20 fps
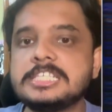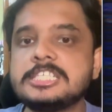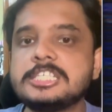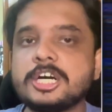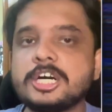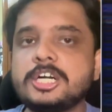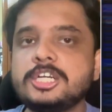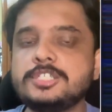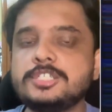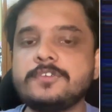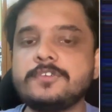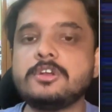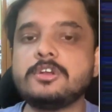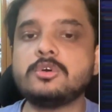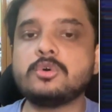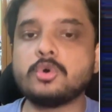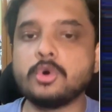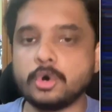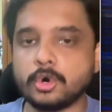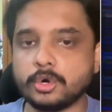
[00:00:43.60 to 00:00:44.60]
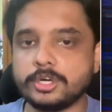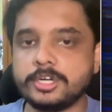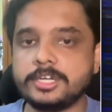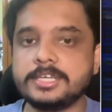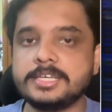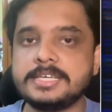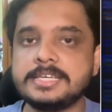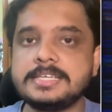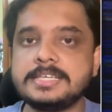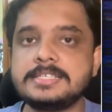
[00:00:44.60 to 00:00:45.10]
search for code
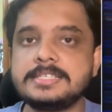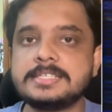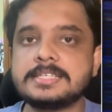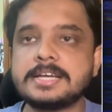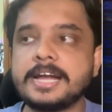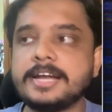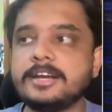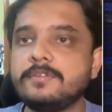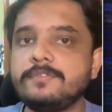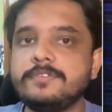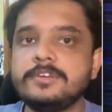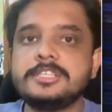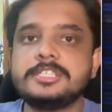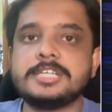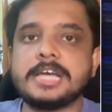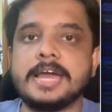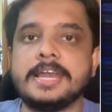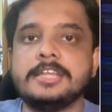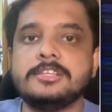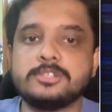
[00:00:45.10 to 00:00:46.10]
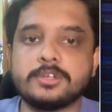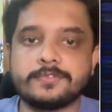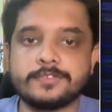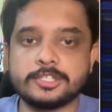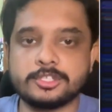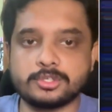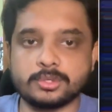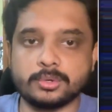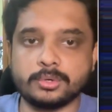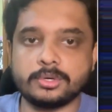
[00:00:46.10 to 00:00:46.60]
is kind of a challenge of
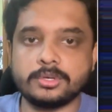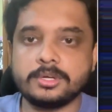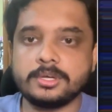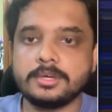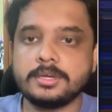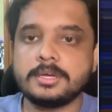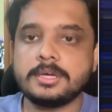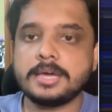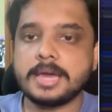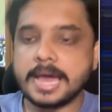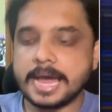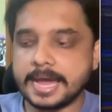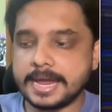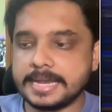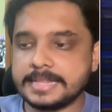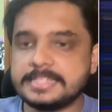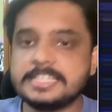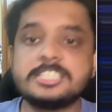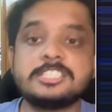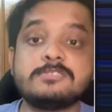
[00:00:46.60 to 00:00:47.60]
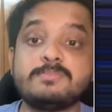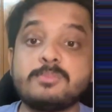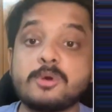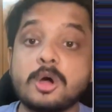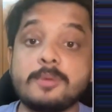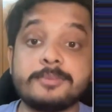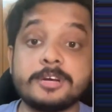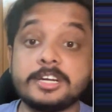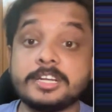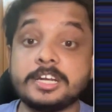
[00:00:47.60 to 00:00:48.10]
its own, and this
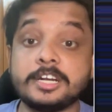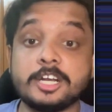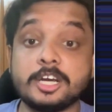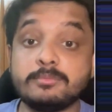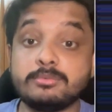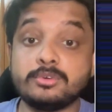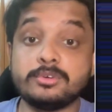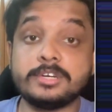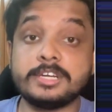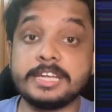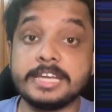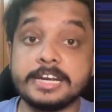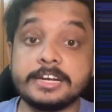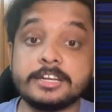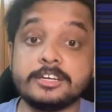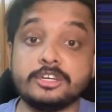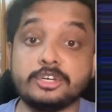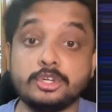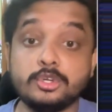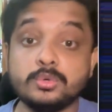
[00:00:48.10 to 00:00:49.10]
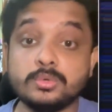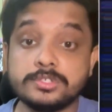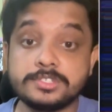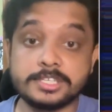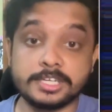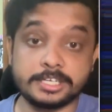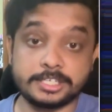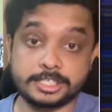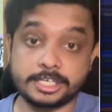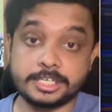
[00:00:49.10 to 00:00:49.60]
prompted GitHub to create a new
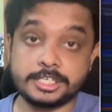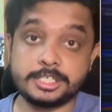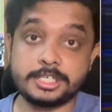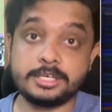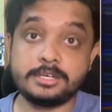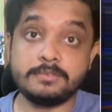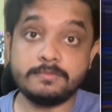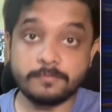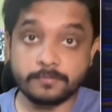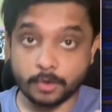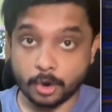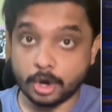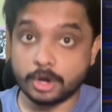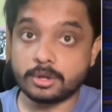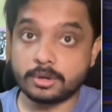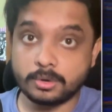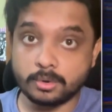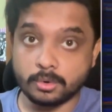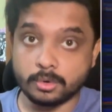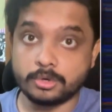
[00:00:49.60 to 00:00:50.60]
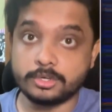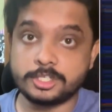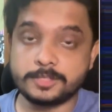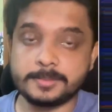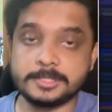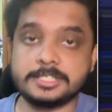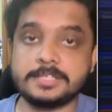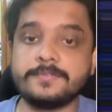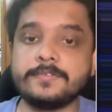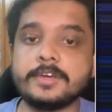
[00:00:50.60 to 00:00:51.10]
search engine for code
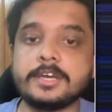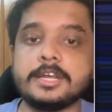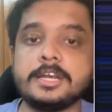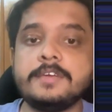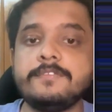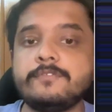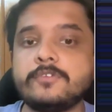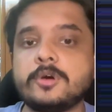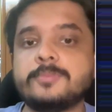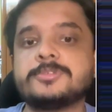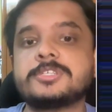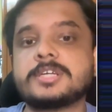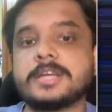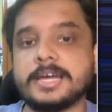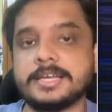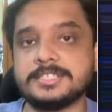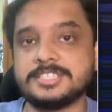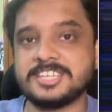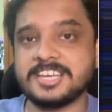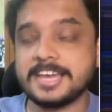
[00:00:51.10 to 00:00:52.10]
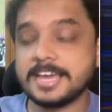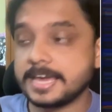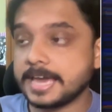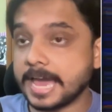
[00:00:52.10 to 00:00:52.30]
specifically from scratch.